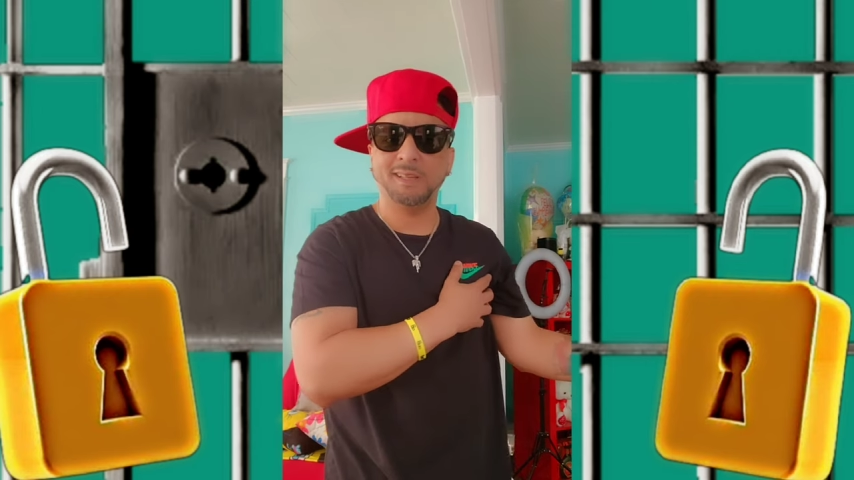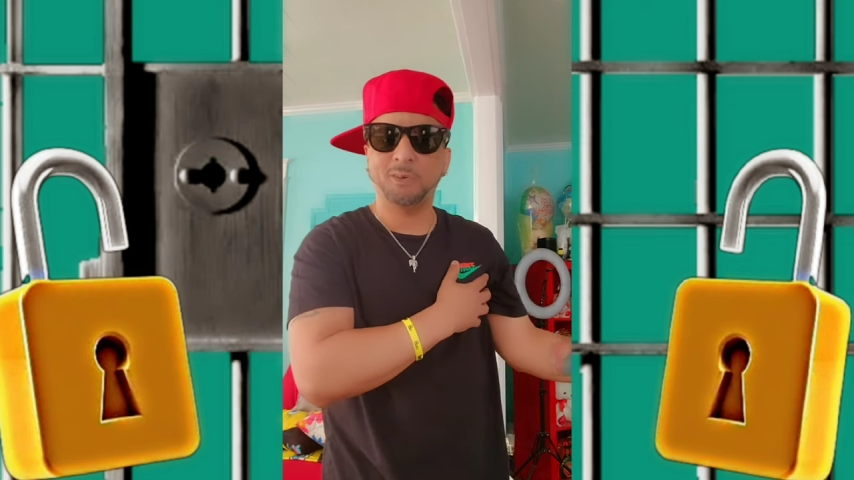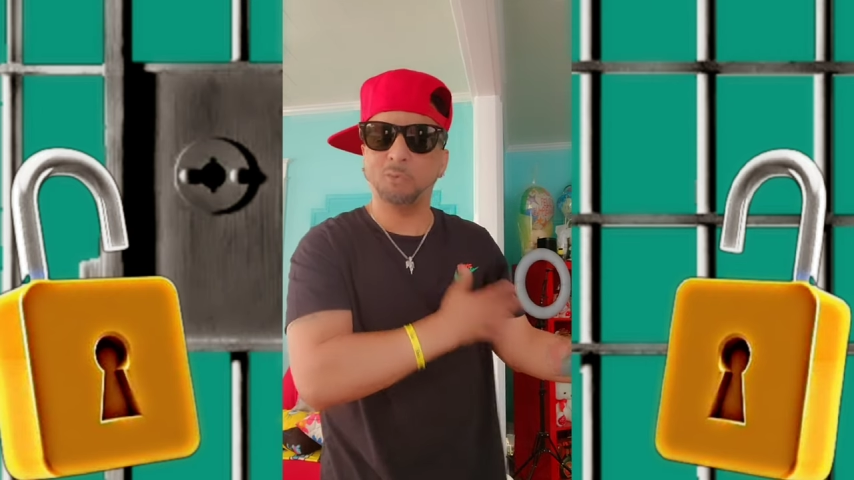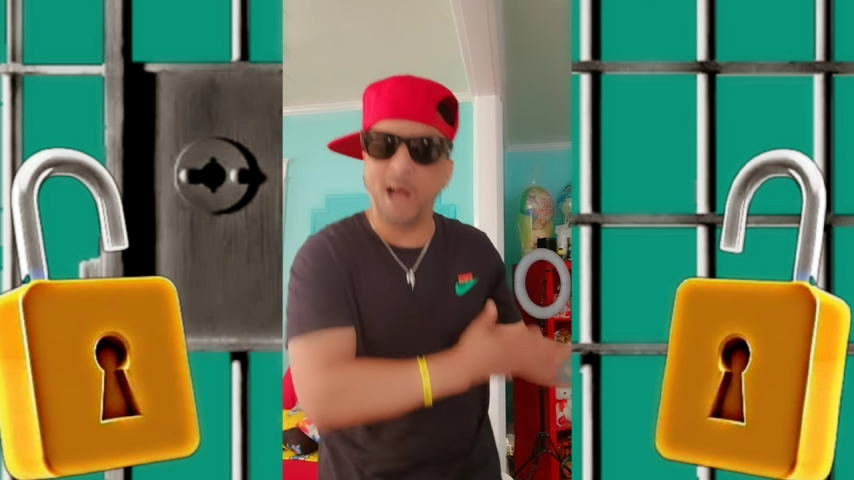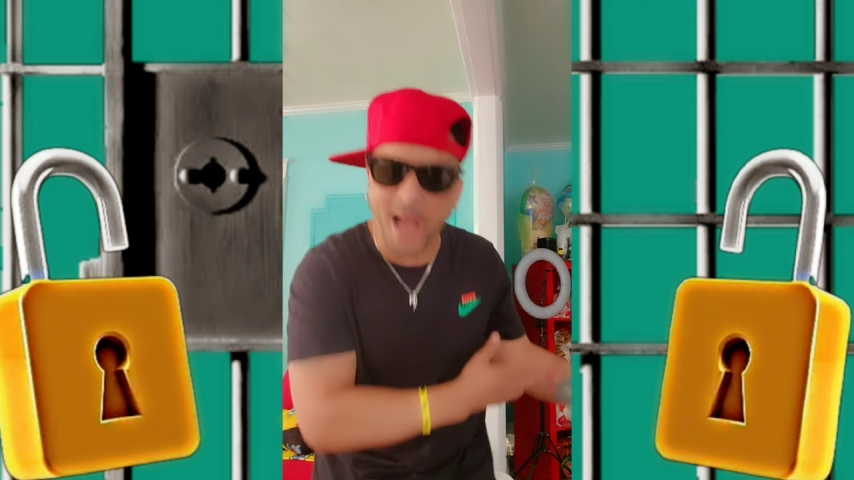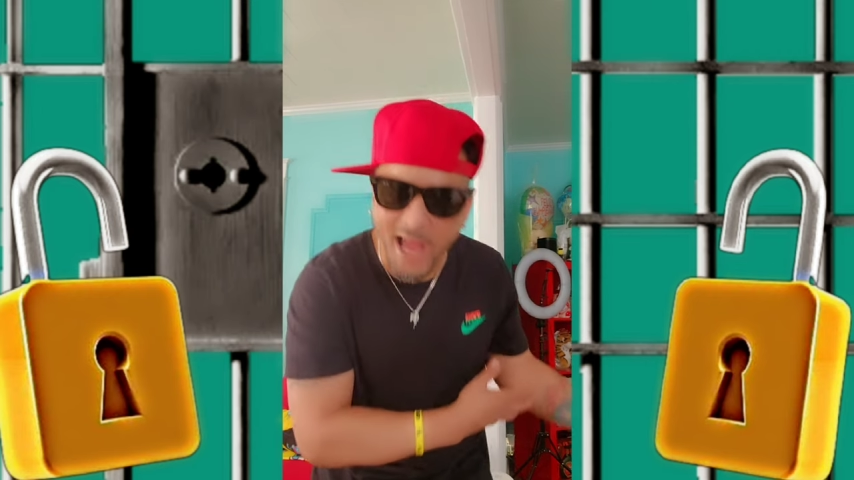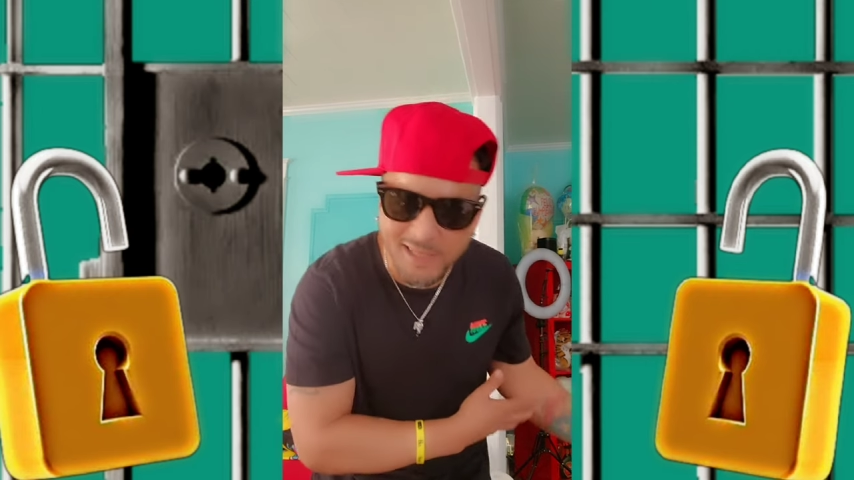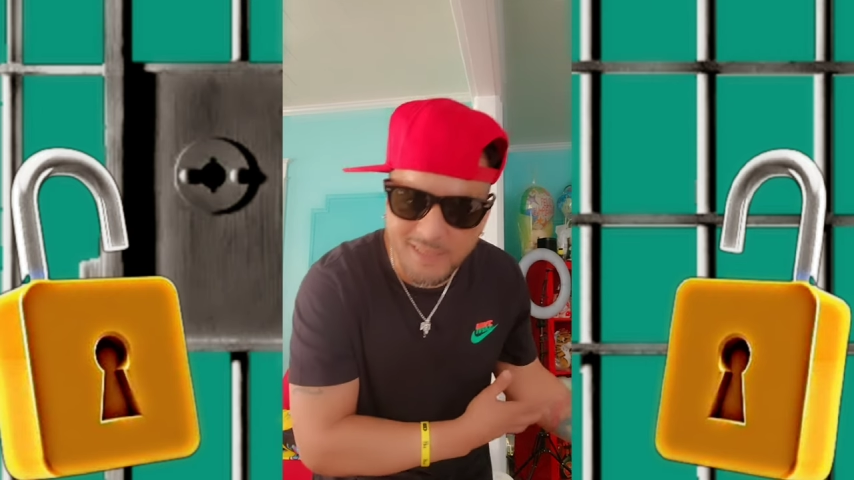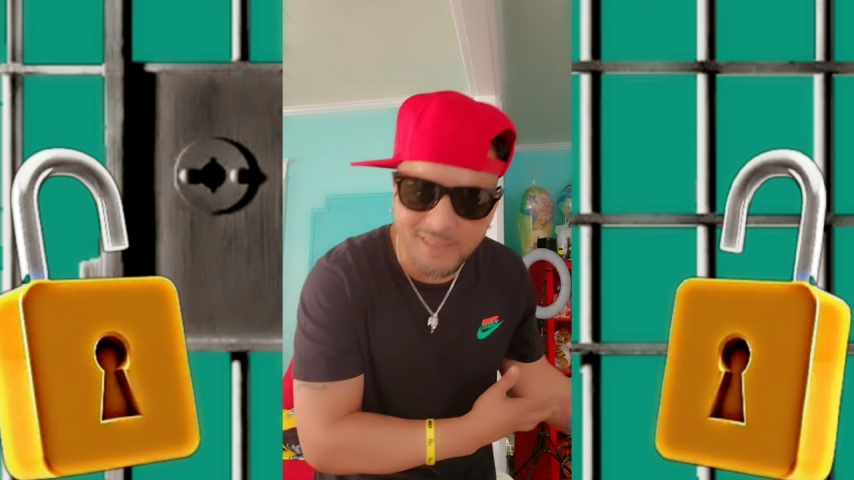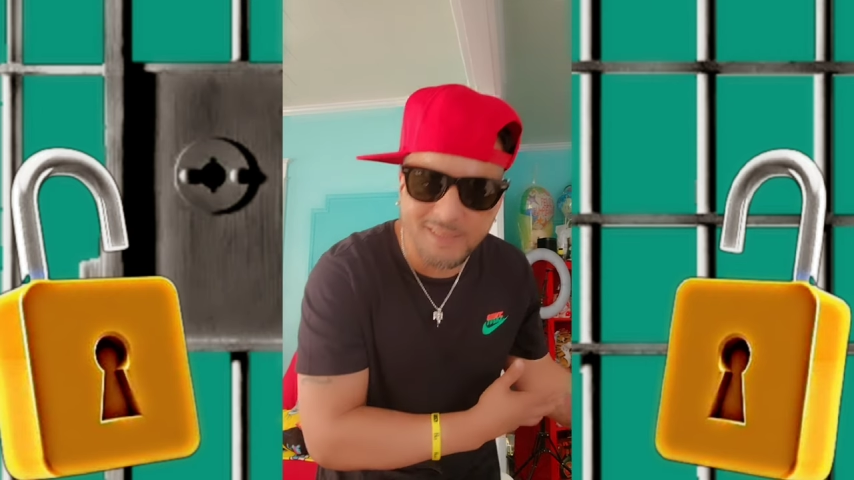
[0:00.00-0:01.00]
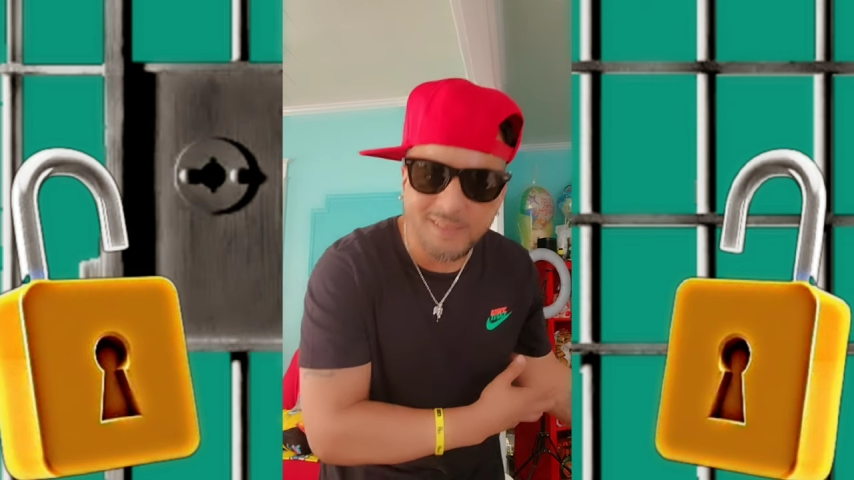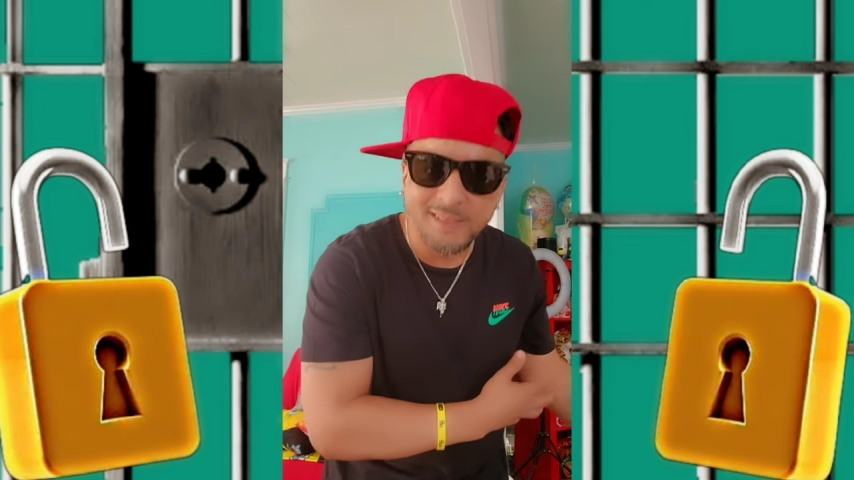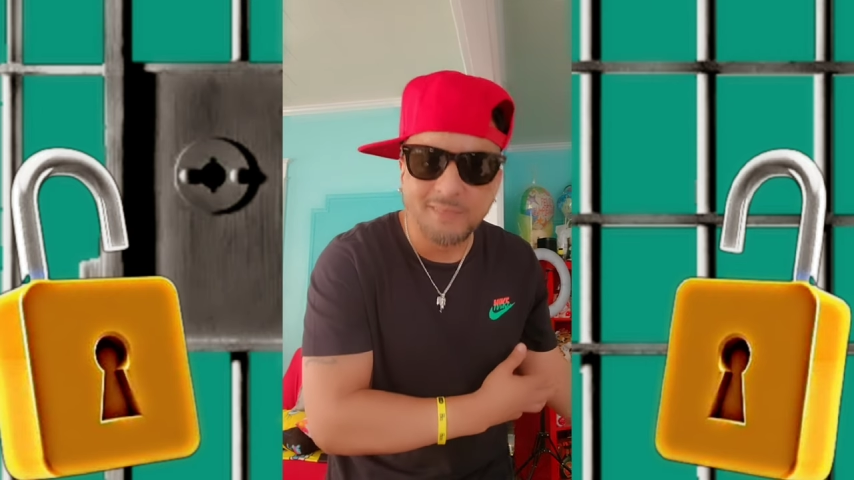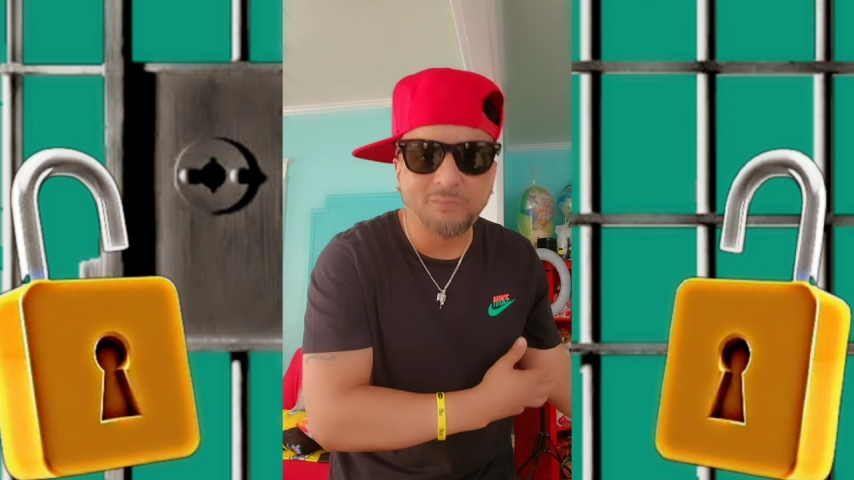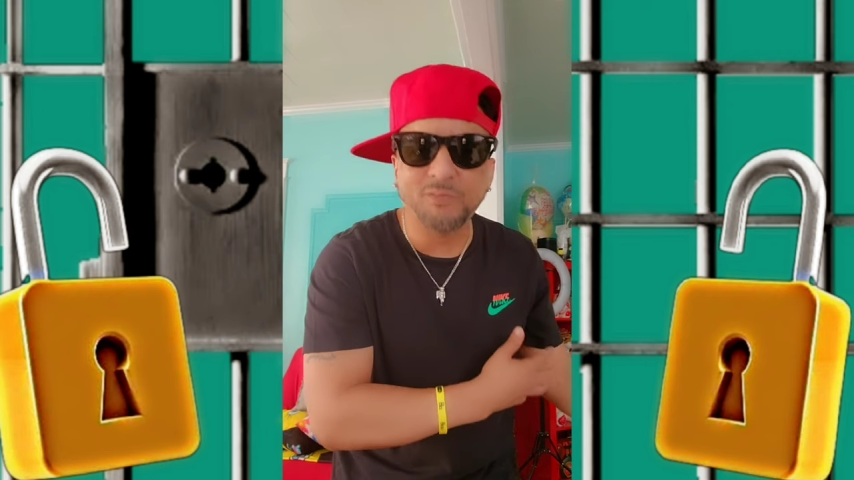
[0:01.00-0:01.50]
What?
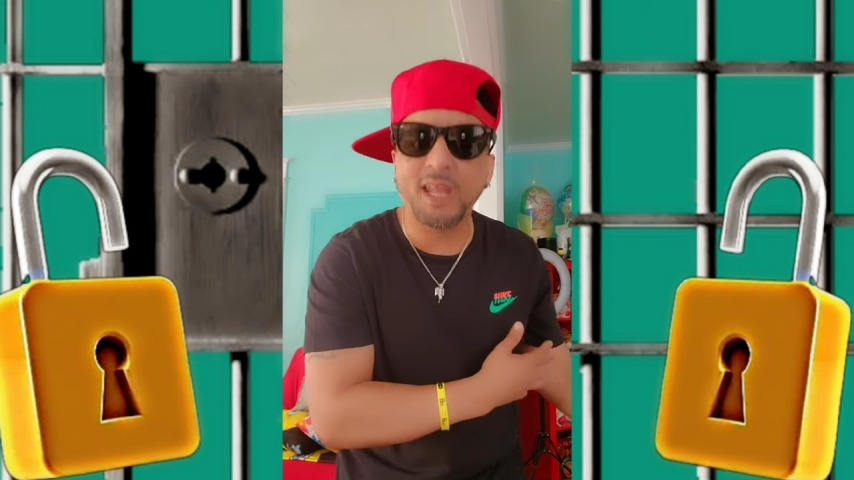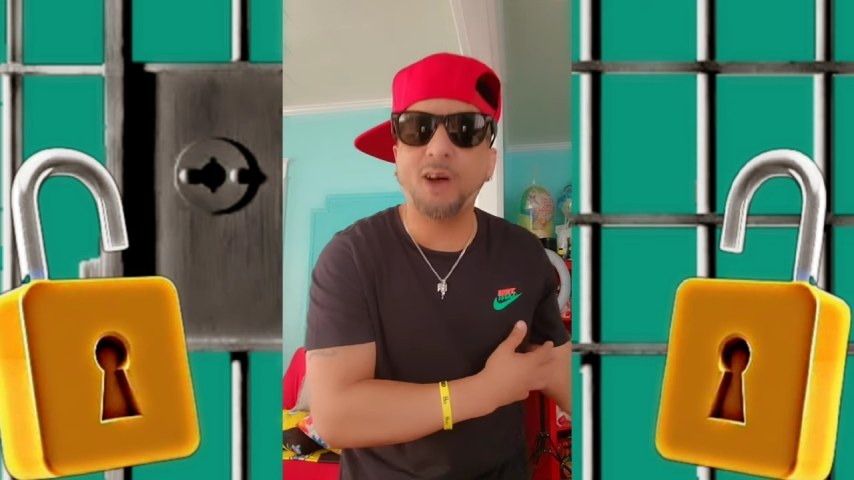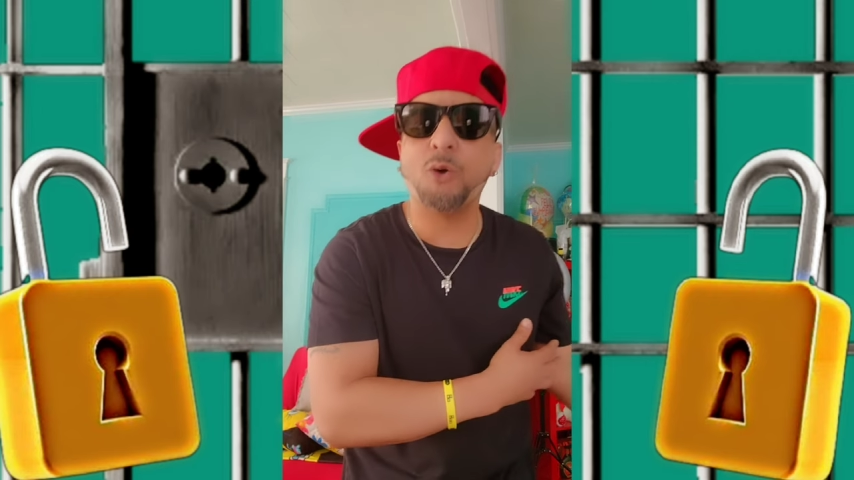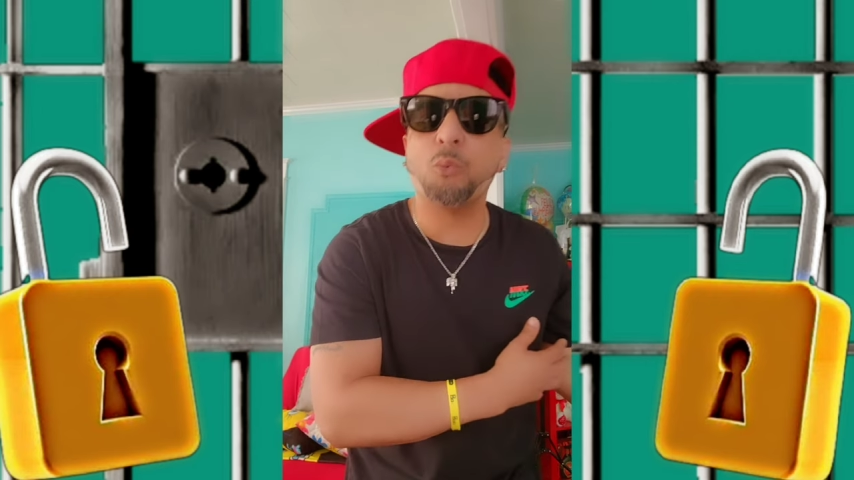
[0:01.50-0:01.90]
They'll